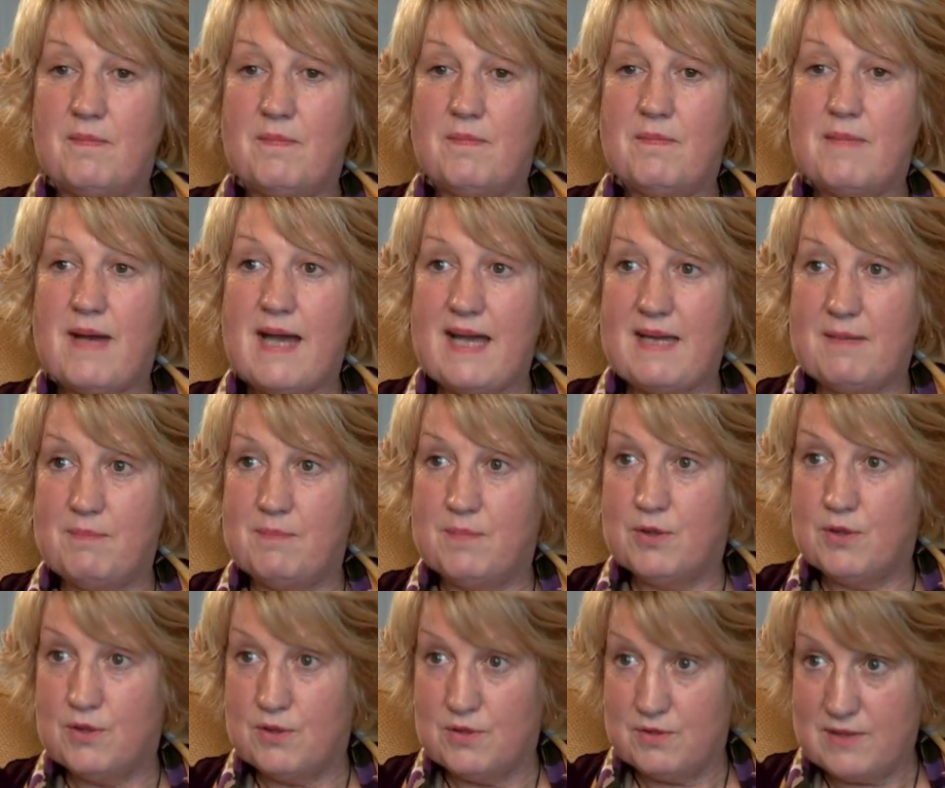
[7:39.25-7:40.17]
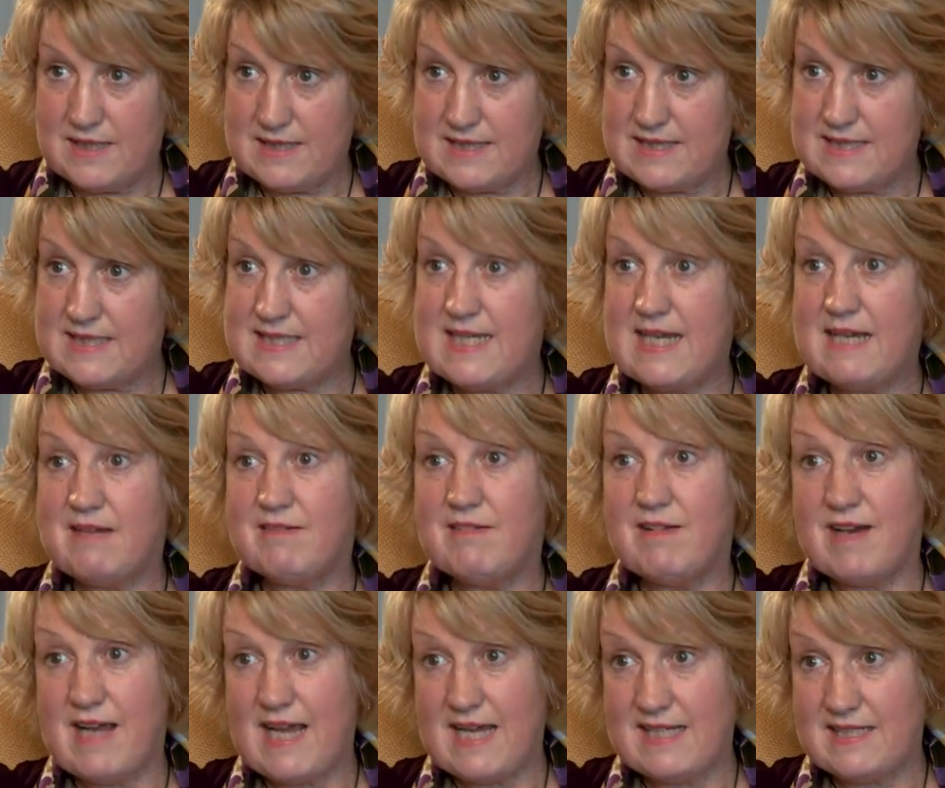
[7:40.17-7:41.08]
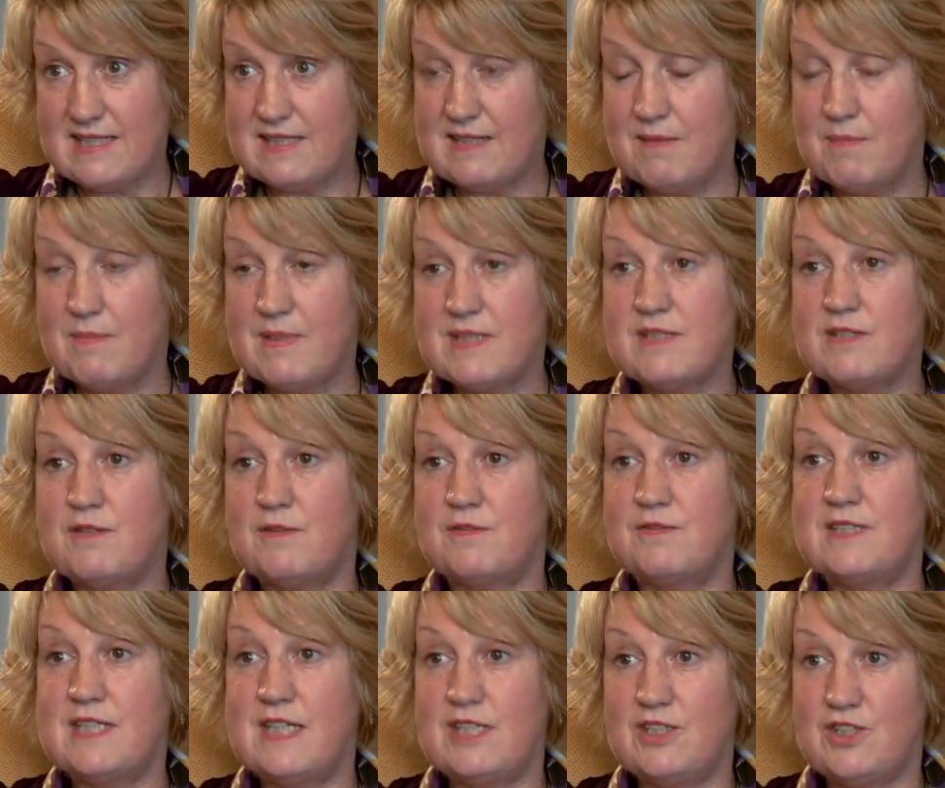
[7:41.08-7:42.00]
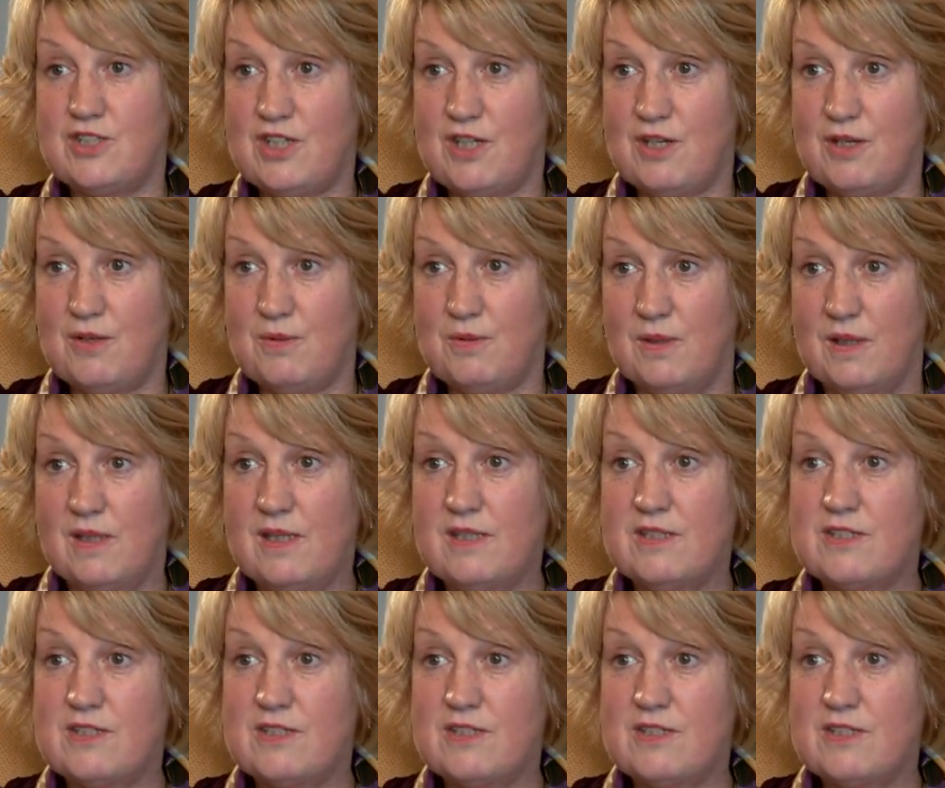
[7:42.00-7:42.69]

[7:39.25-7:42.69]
my bone had deteriorated and my soft tissue,